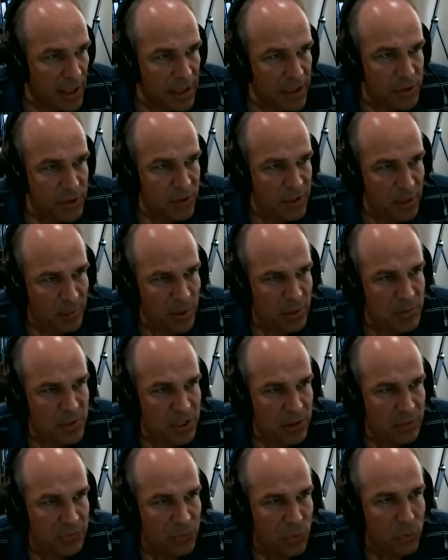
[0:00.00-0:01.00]
Under an
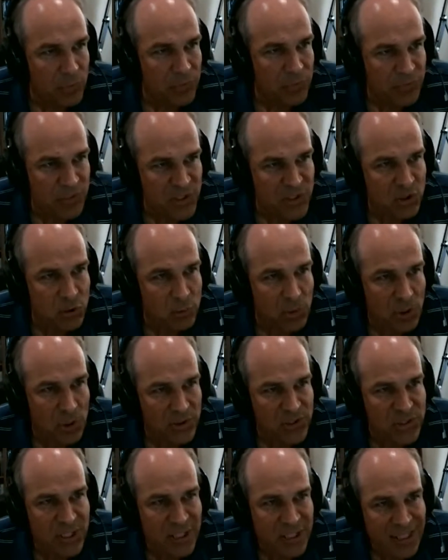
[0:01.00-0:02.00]
MMT-informed fiscal
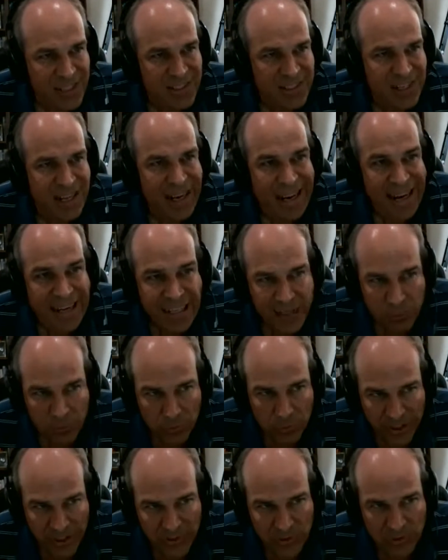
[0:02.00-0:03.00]
policy, is there any
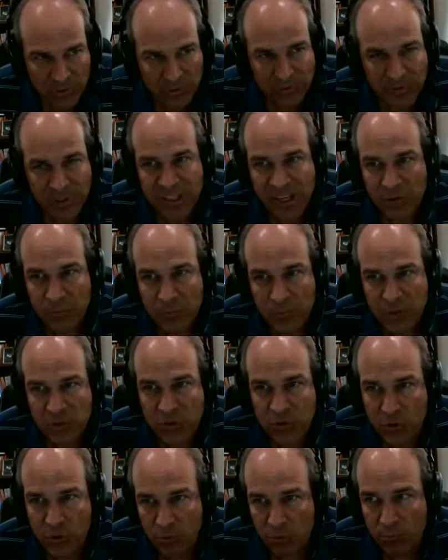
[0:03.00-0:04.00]
reason for governments
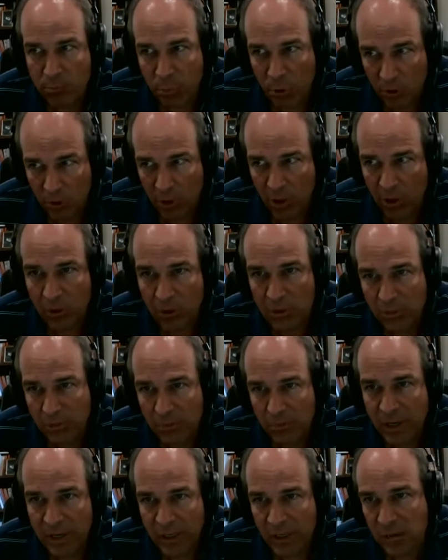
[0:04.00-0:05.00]
to borrow
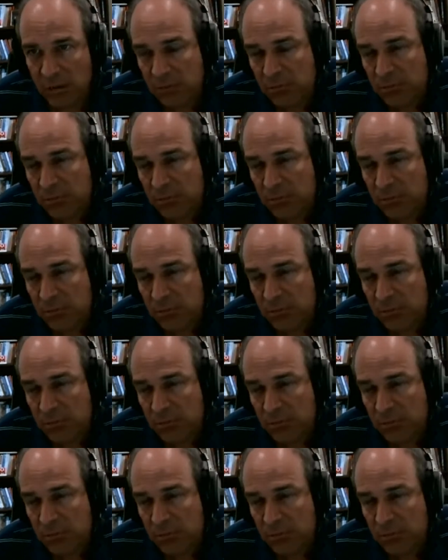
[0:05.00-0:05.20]
money?